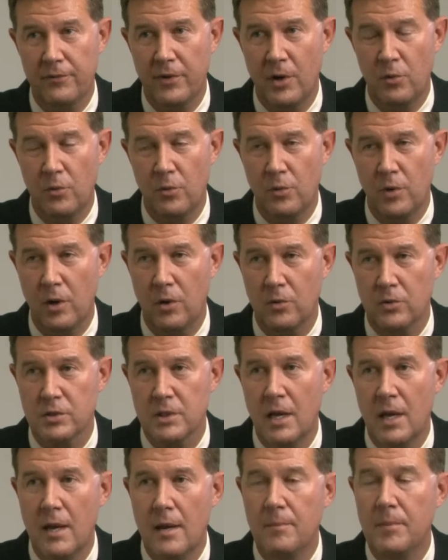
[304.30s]
voter rolls.
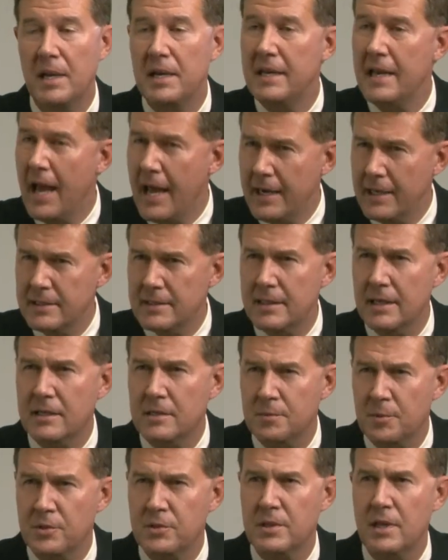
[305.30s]
But
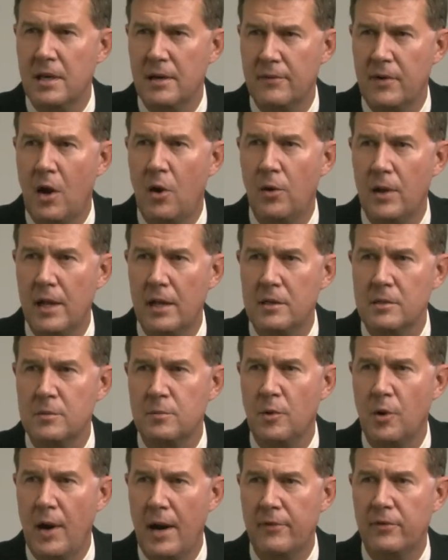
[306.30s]
96% of all
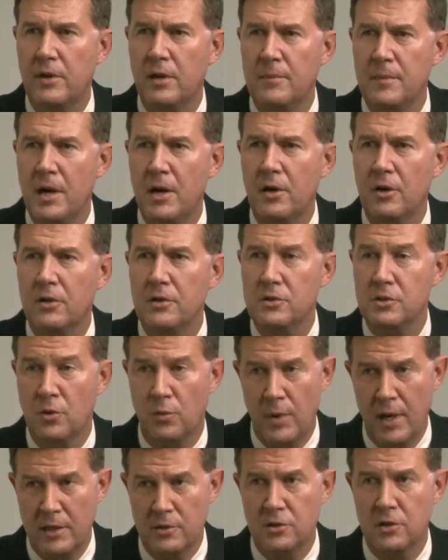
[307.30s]
eligible African Americans are
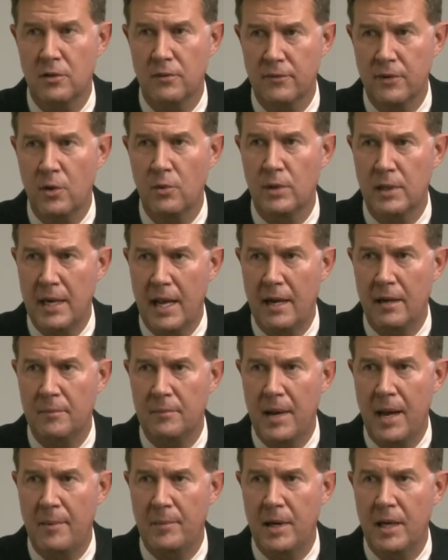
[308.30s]
registered to vote in
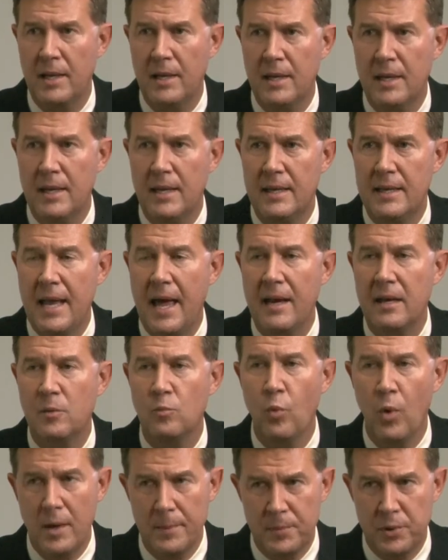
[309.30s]
Alabama.
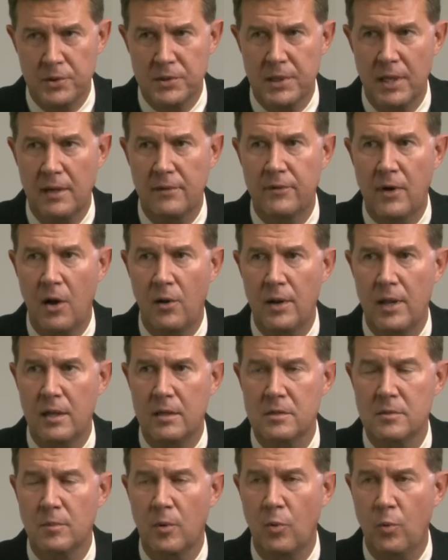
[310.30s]
91% of all
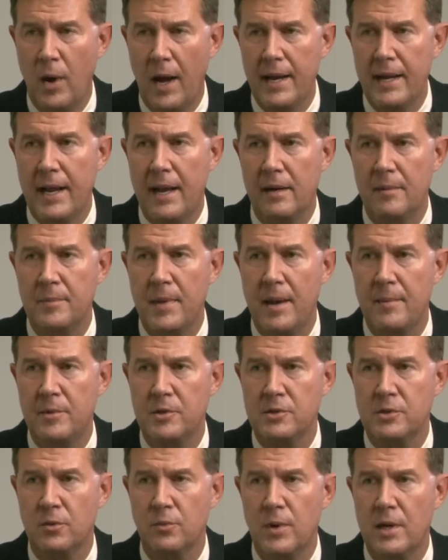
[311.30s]
eligible white
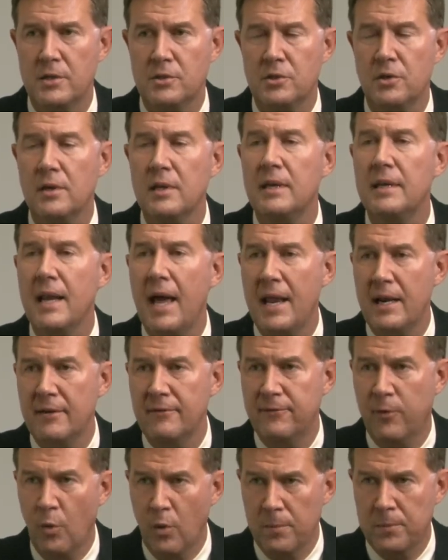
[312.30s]
Alabamians are registered, and
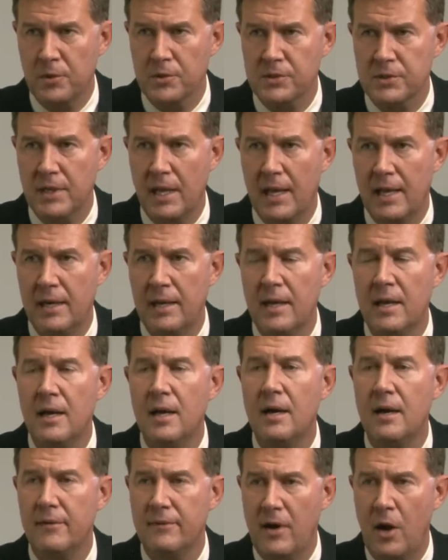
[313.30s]
94%
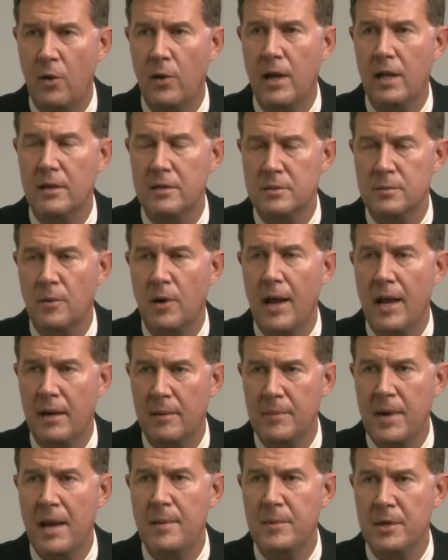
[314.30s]
of all eligible
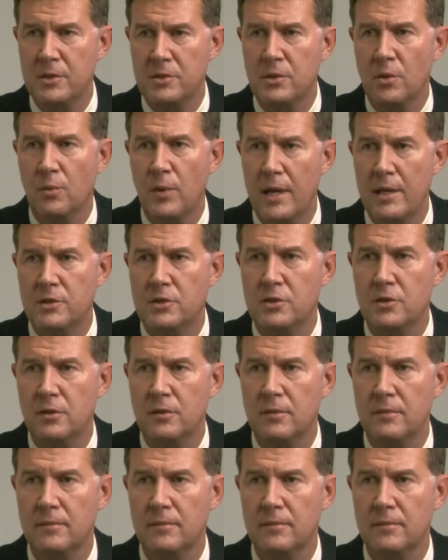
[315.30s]
Alabamians are registered.